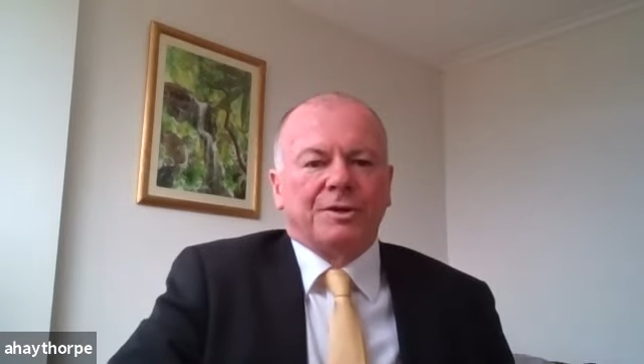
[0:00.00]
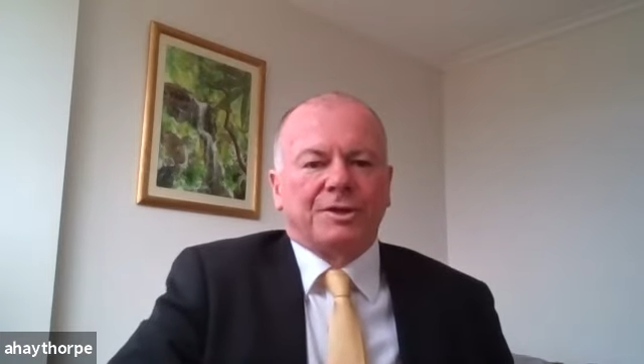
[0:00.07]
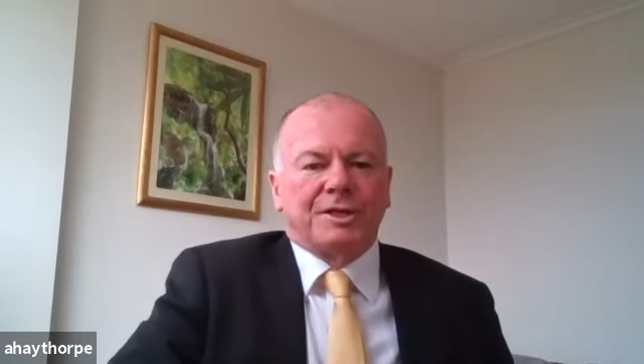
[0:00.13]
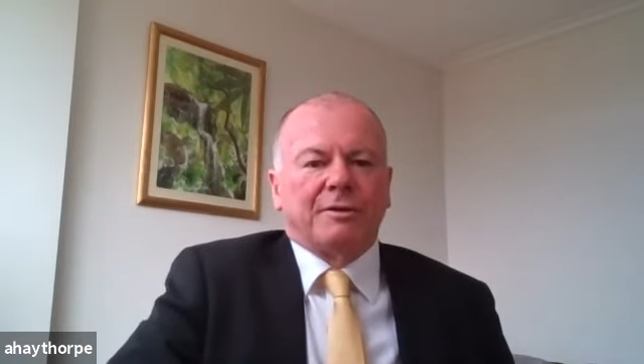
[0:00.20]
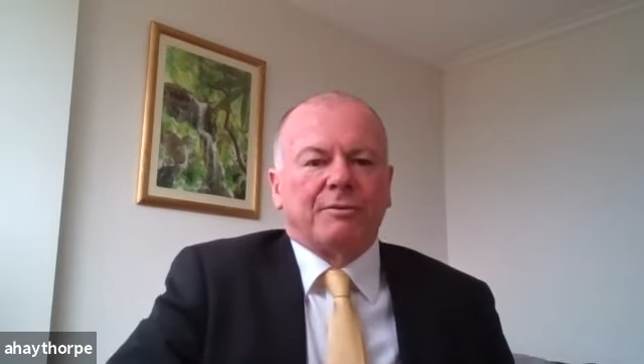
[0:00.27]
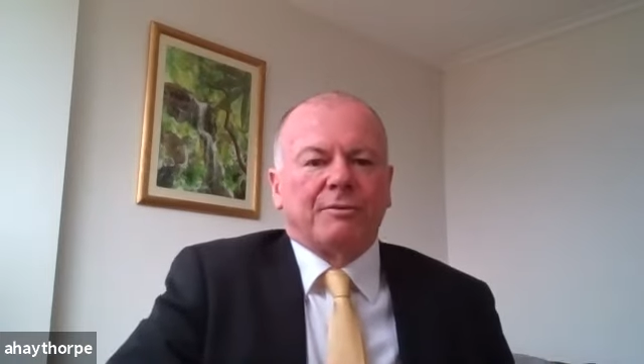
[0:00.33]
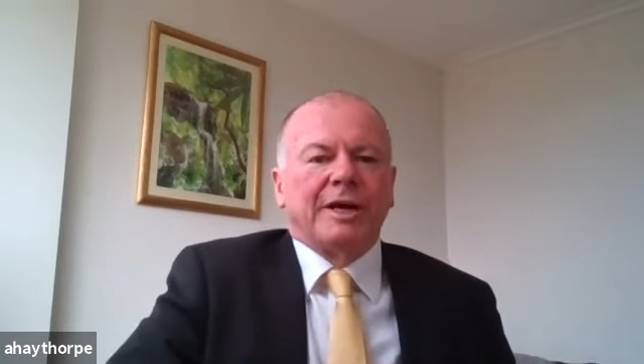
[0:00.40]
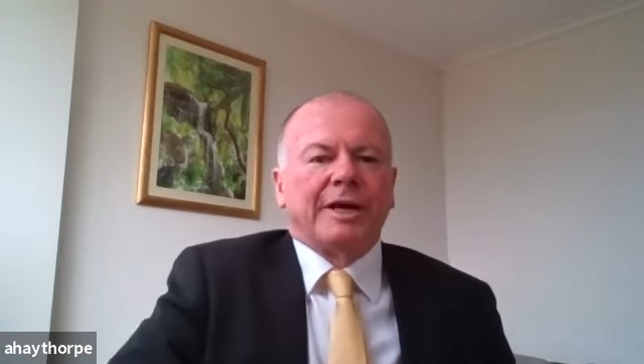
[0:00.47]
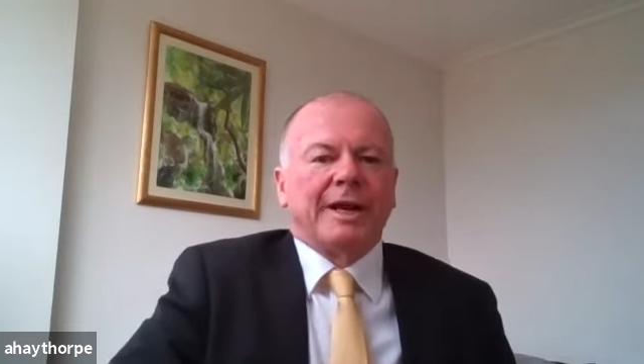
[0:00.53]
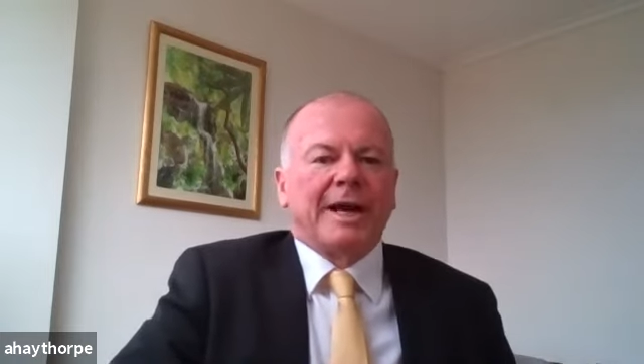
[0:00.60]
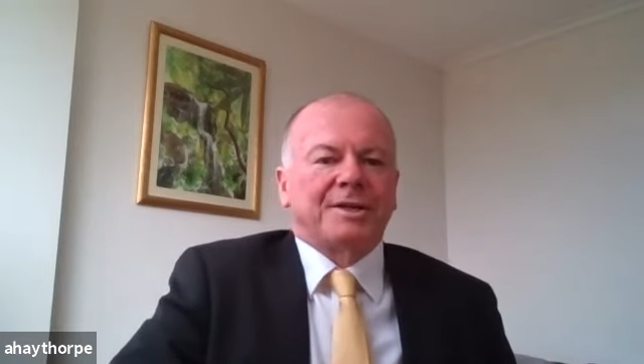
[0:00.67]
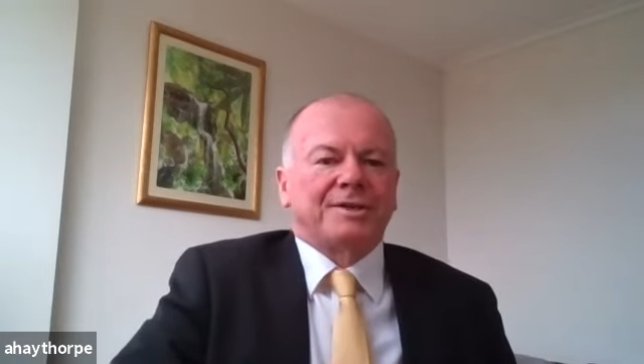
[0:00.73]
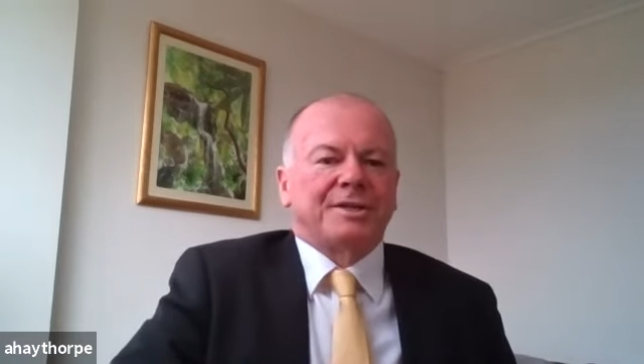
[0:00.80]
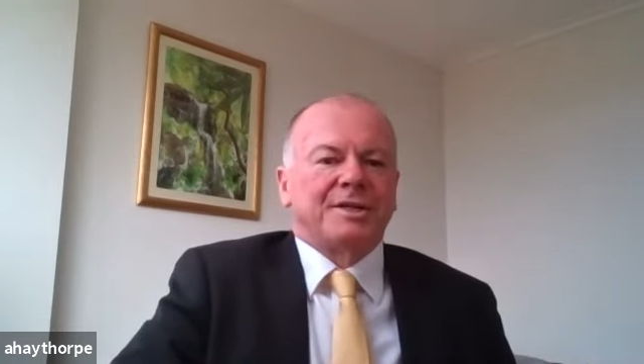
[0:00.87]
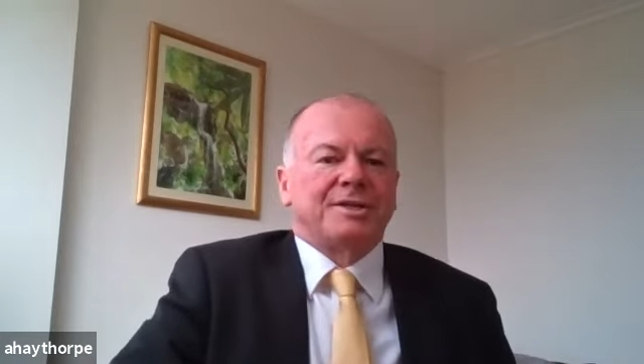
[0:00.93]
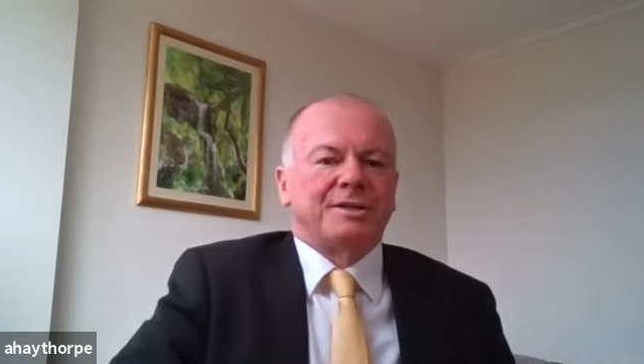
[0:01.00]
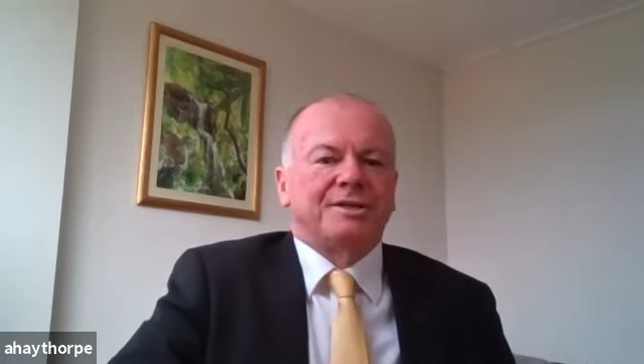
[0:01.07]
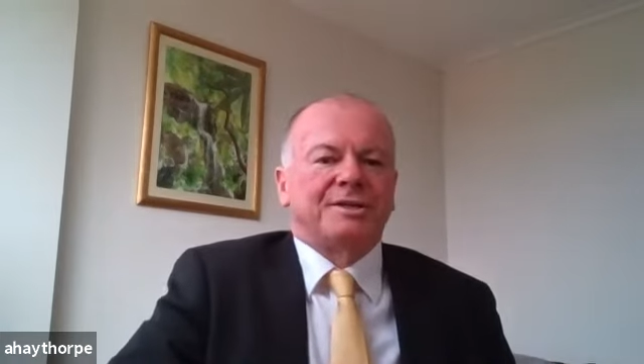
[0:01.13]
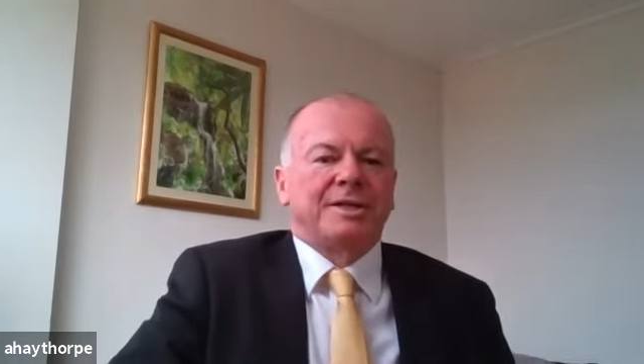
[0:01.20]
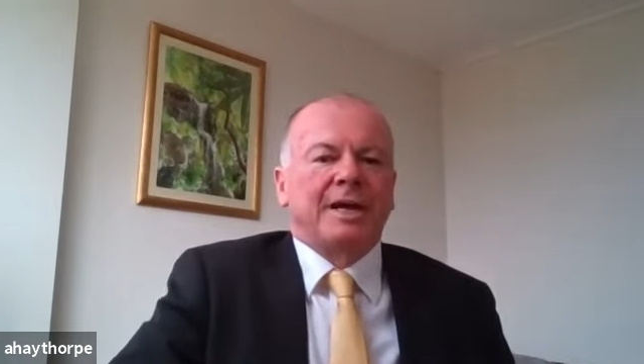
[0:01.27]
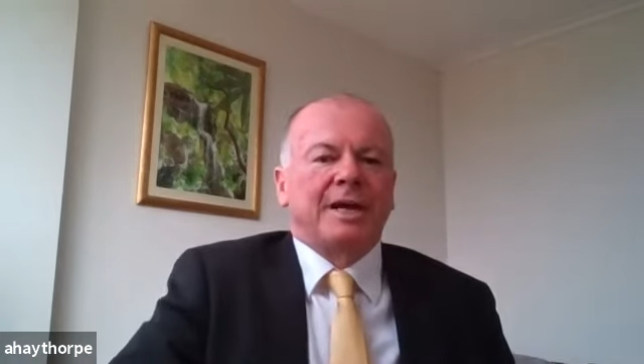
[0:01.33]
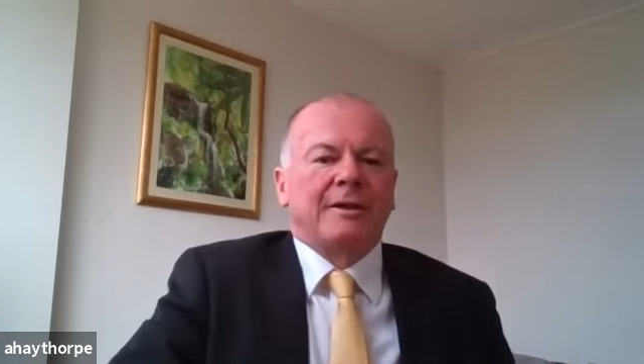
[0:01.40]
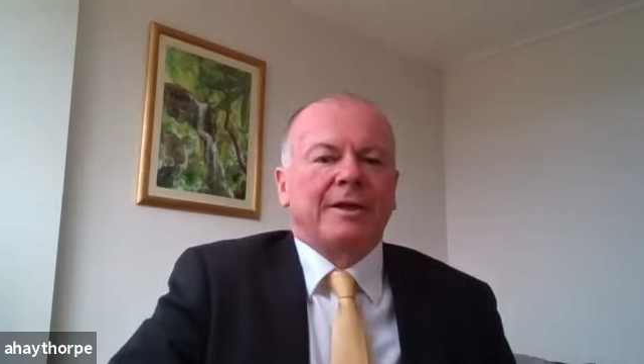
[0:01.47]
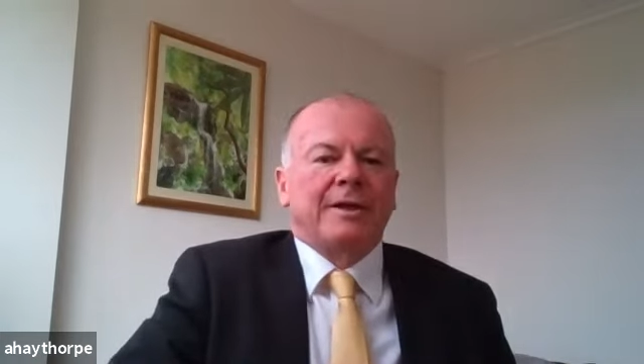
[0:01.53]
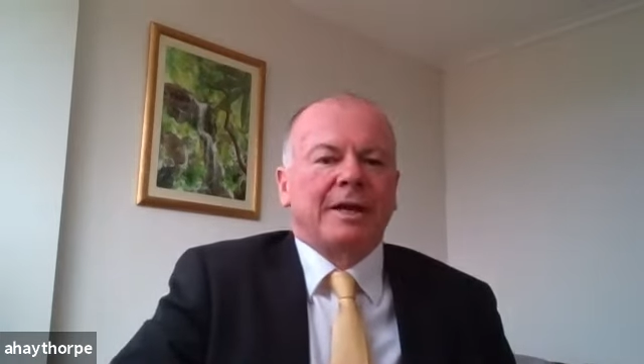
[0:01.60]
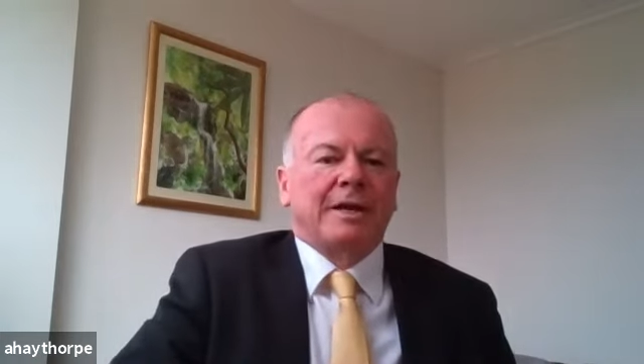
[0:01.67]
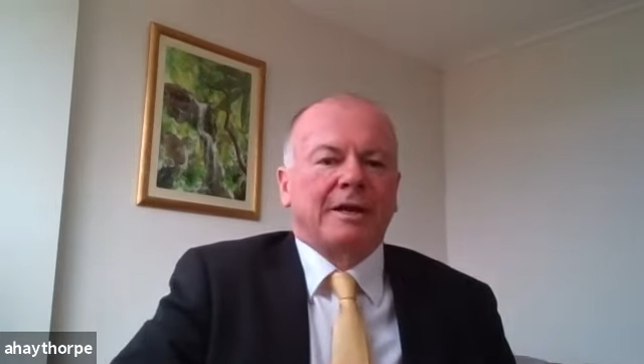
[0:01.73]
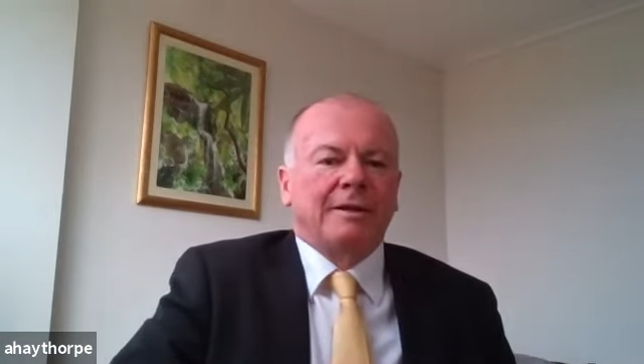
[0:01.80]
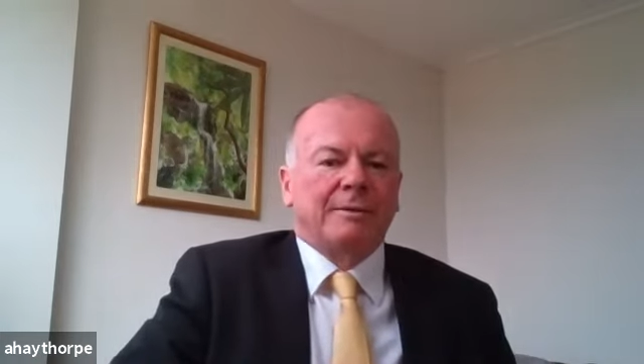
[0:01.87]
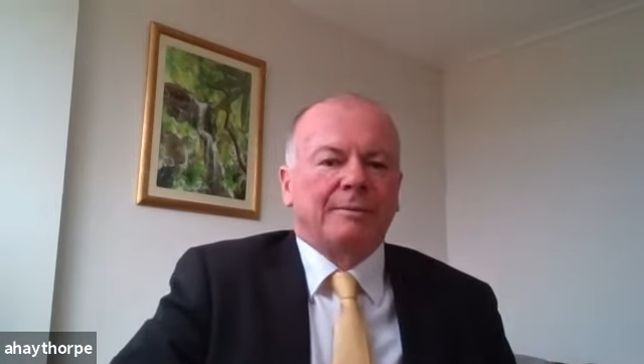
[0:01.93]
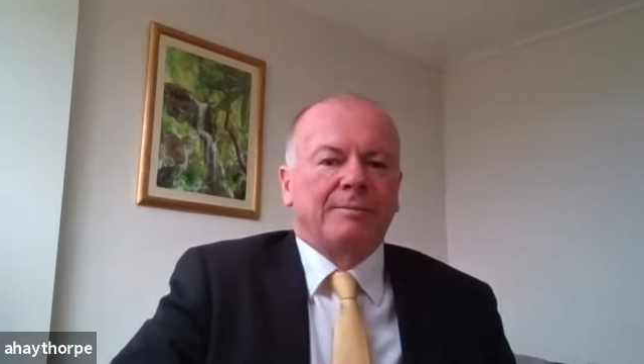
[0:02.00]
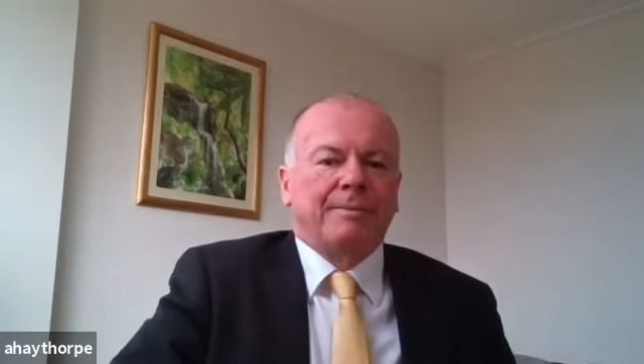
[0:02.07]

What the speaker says: so that we can access the sand and they get